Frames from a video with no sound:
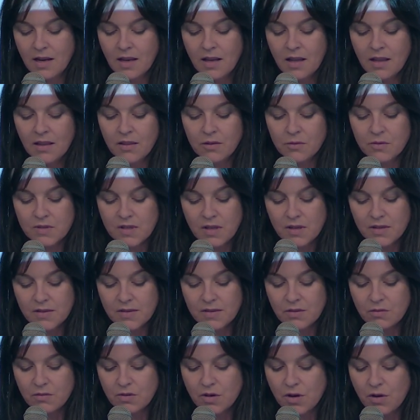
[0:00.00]
There was
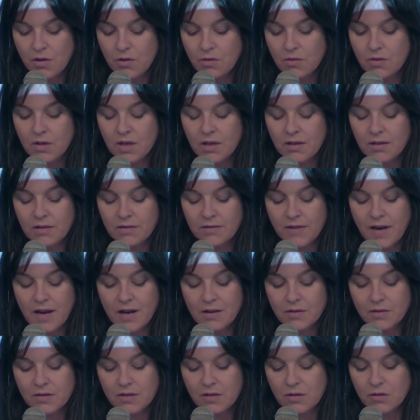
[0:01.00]
also note of
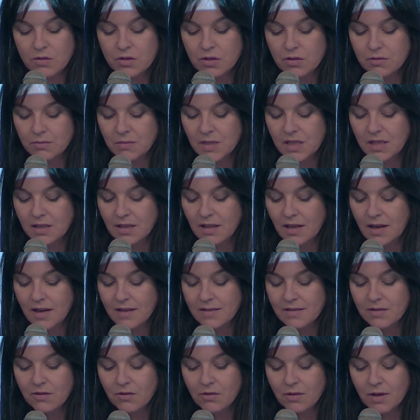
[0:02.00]
how social media
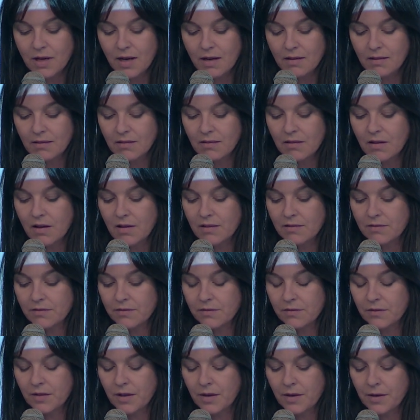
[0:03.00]
has created a lot of
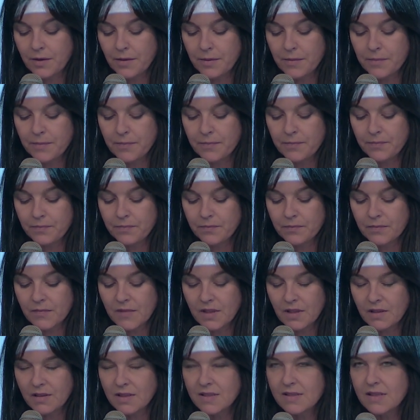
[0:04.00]

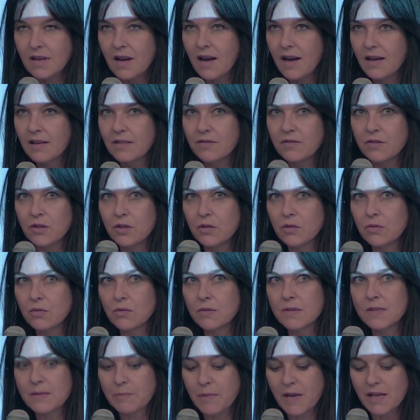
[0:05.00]
this kind of new
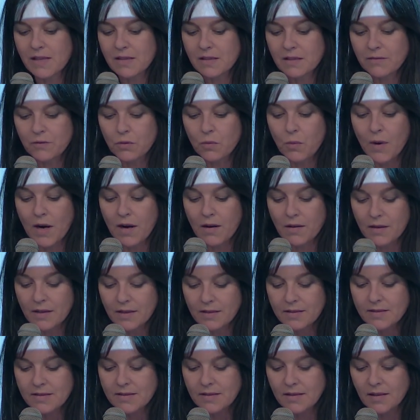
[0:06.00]
space of
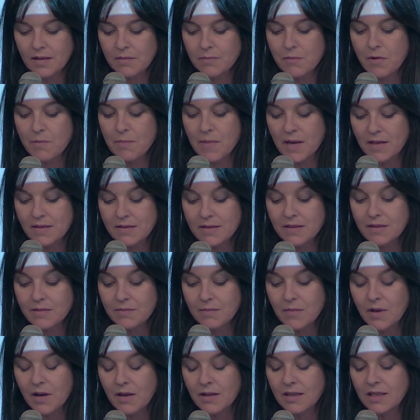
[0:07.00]
awareness and
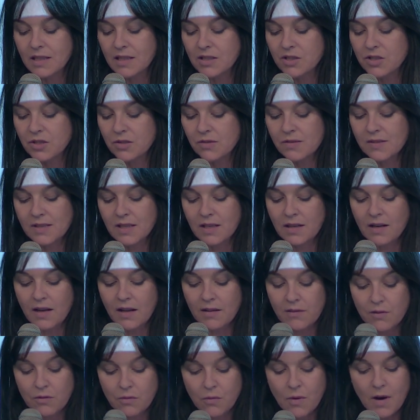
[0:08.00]
momentum on issues that
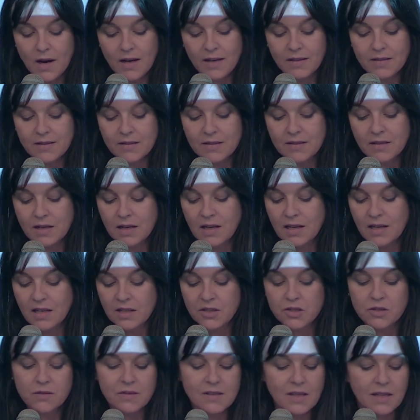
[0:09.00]
otherwise,
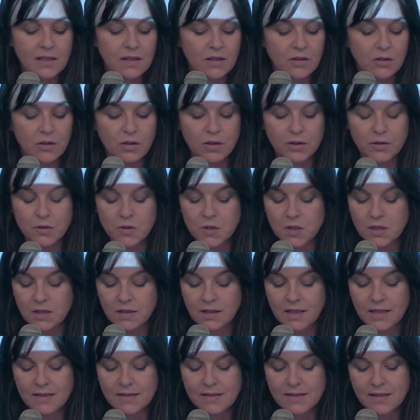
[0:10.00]
issues like inclusion,
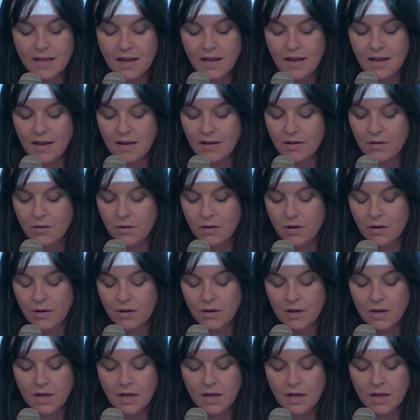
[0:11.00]
let's say, or